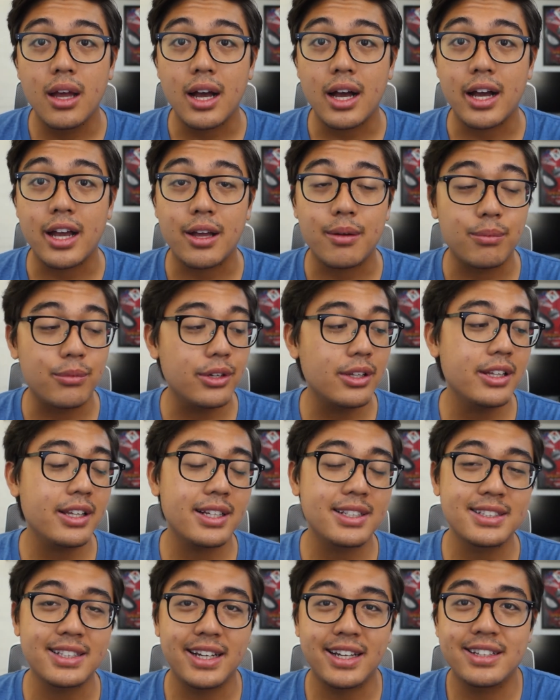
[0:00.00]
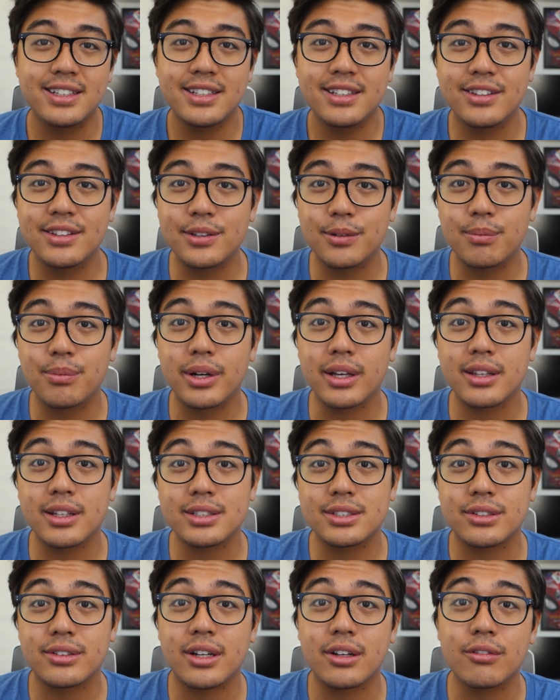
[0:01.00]
I am really excited to bring
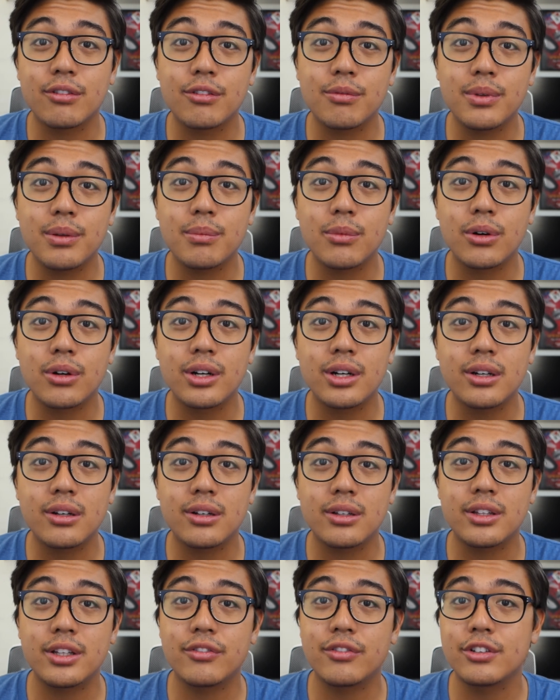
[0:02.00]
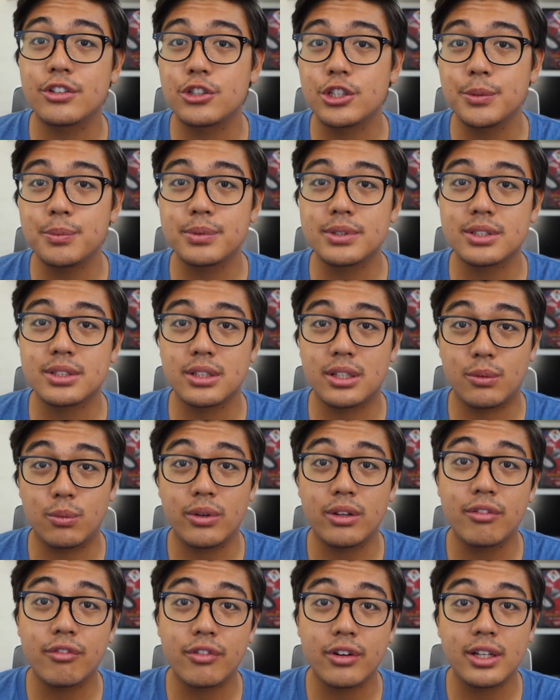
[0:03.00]
this around with me more on different trips and
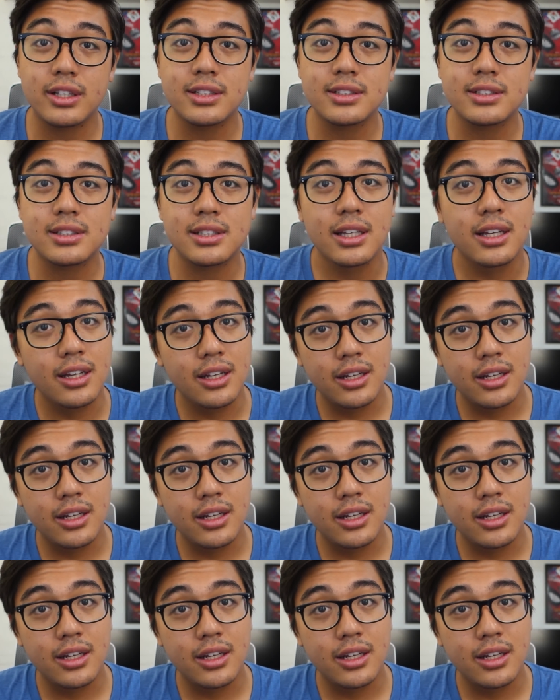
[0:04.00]
with friends